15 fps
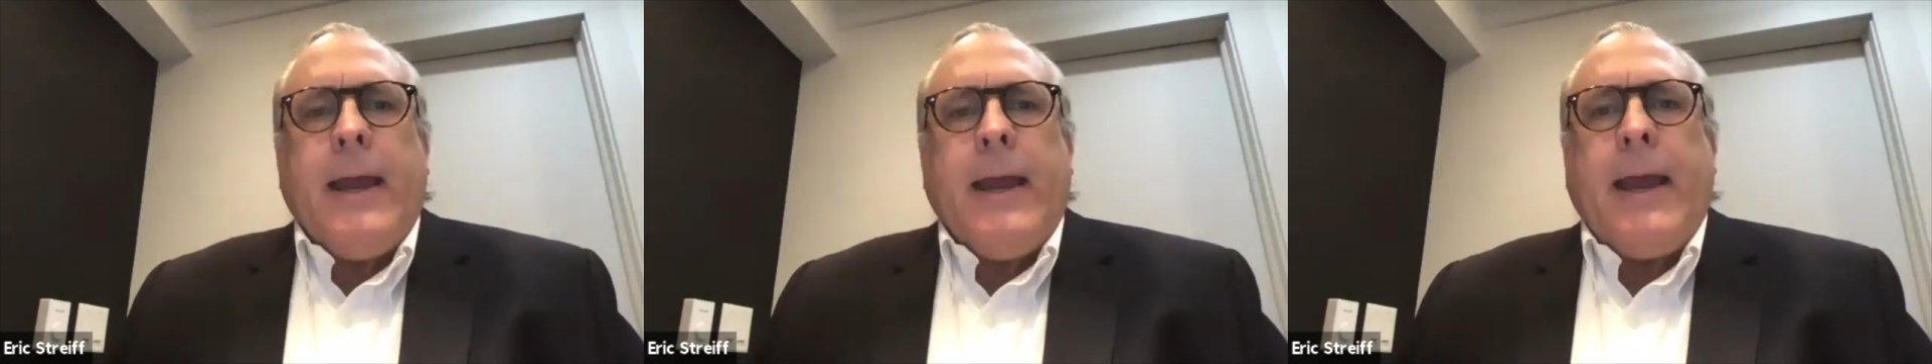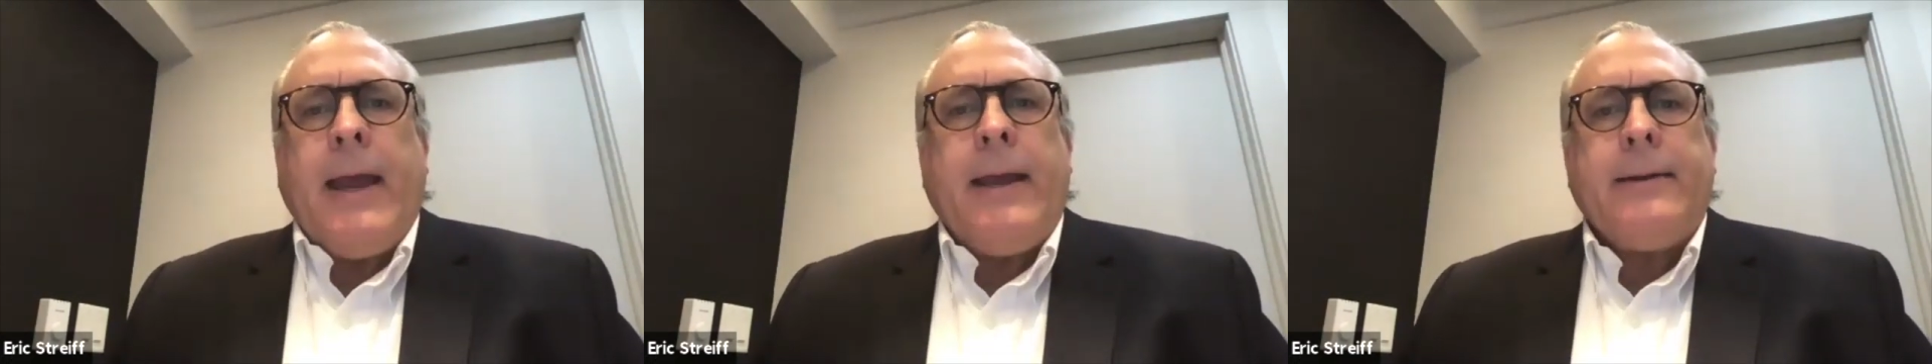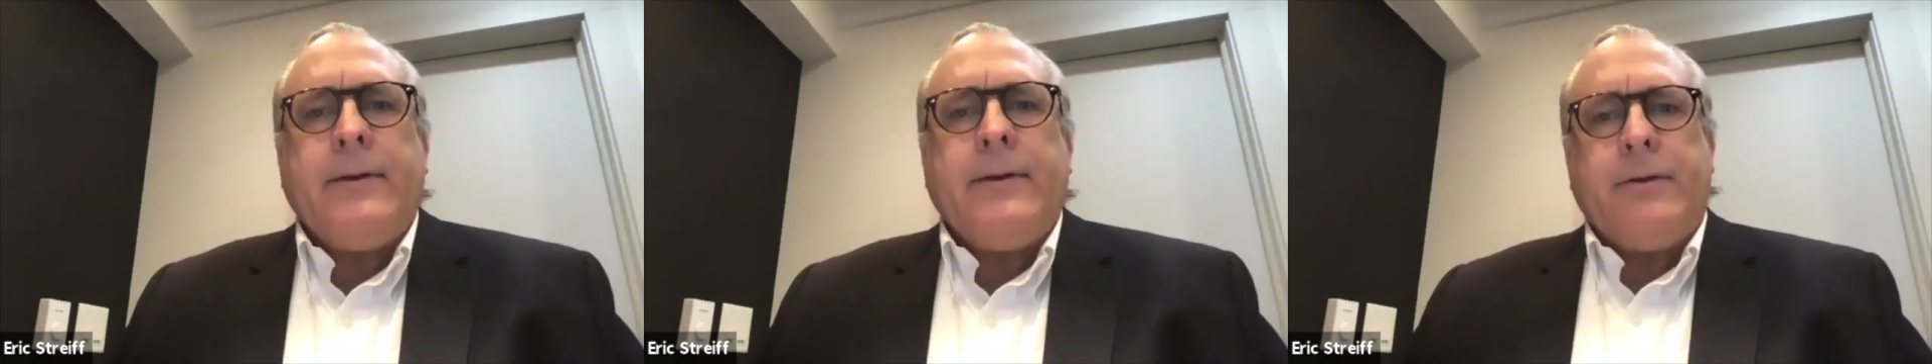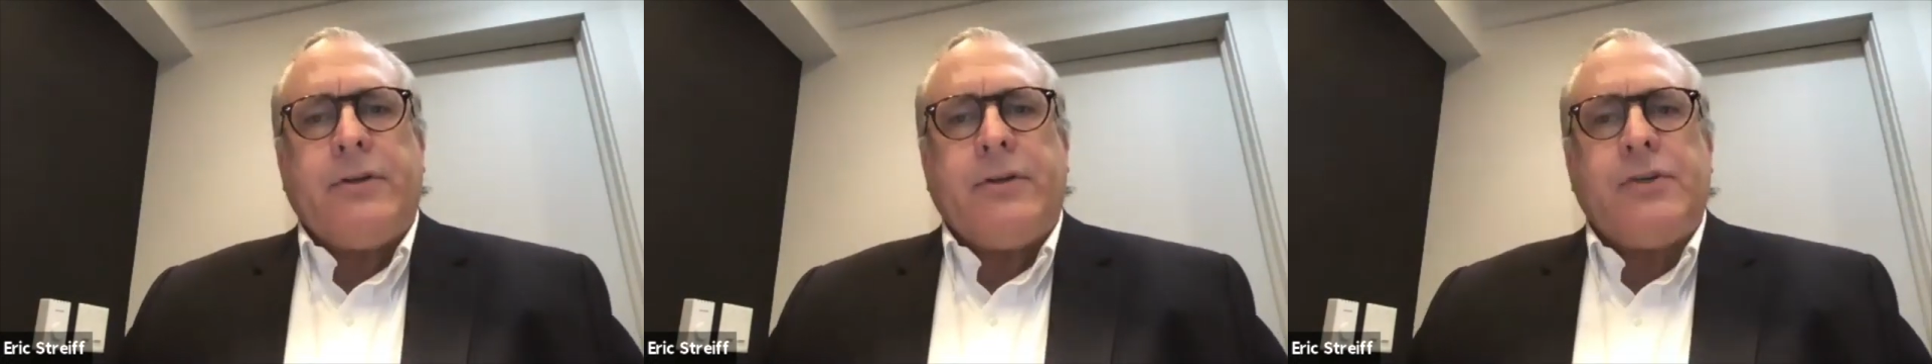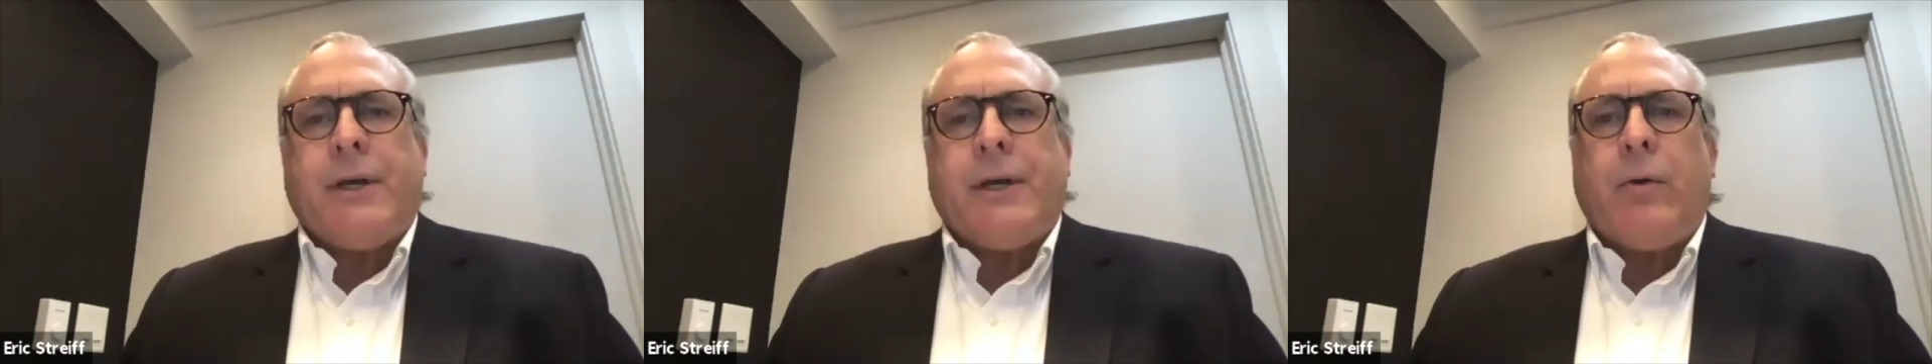and to
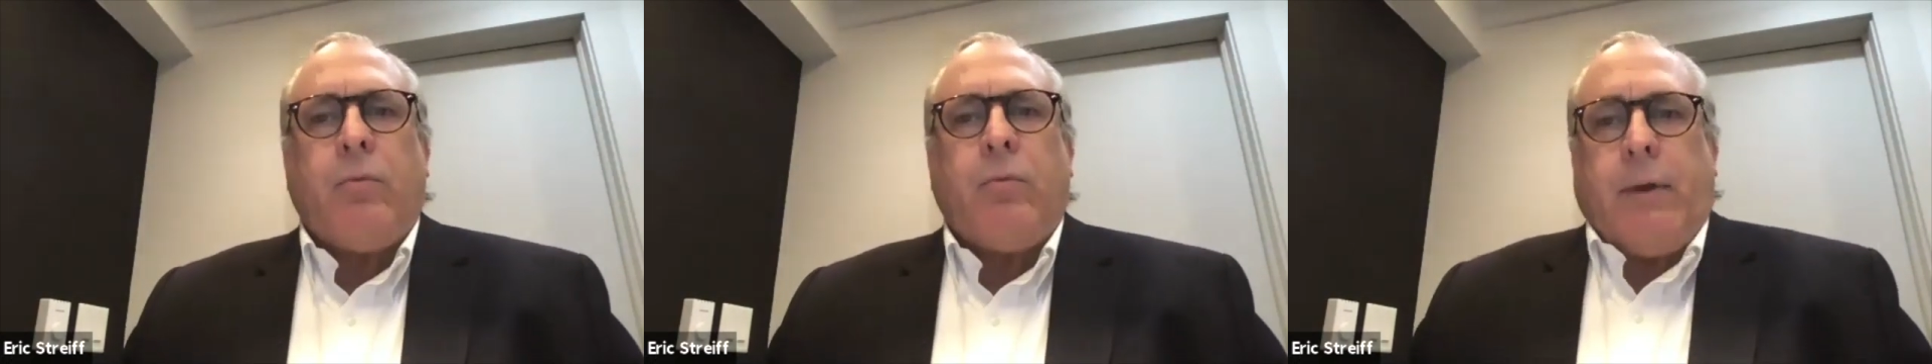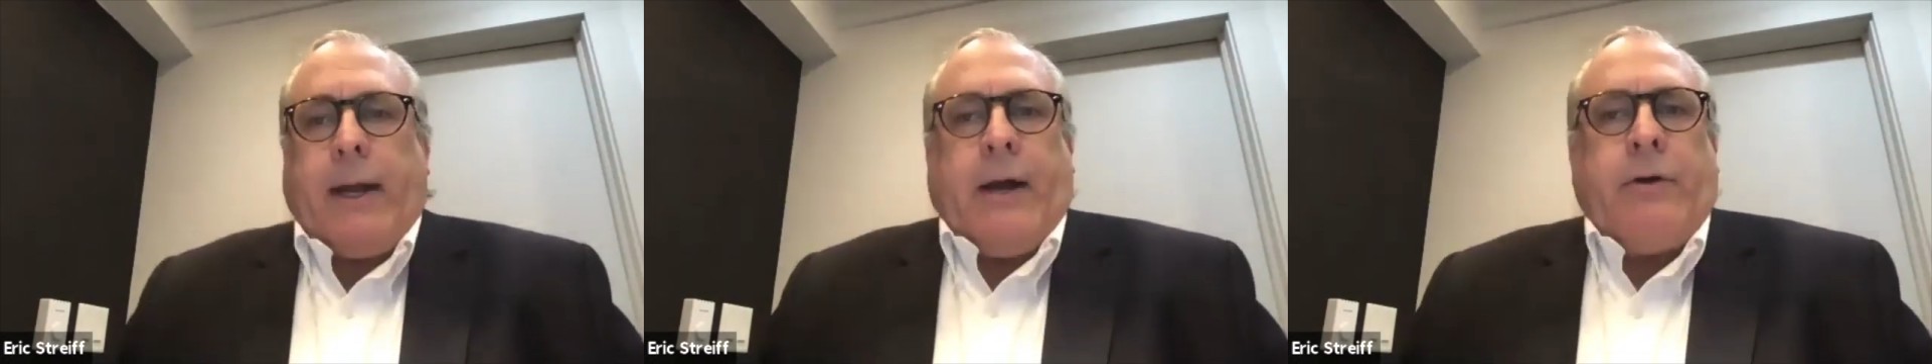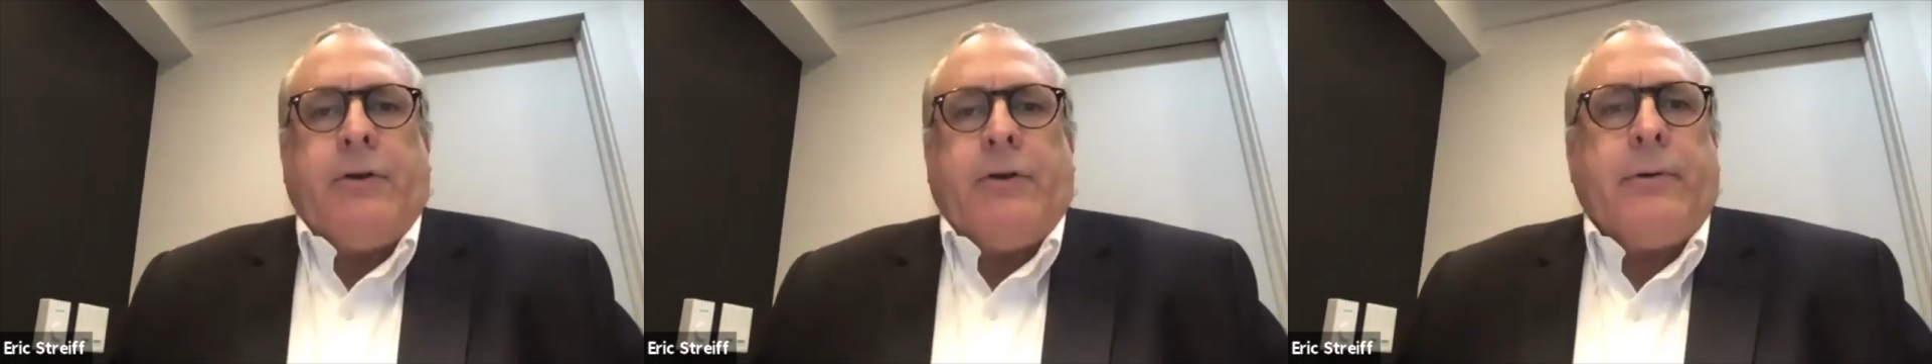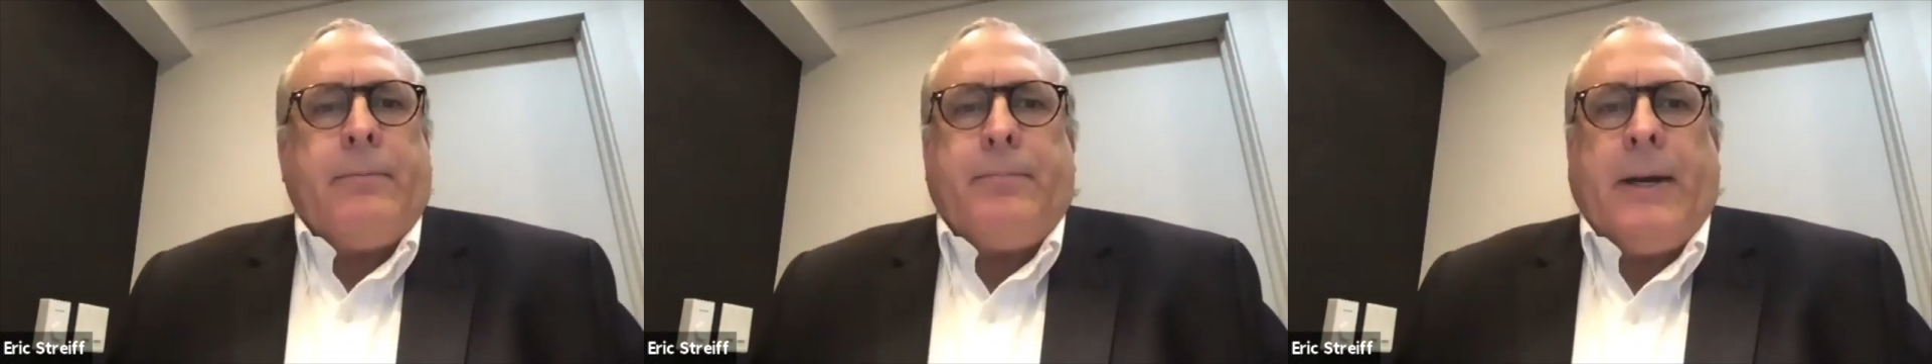share how you're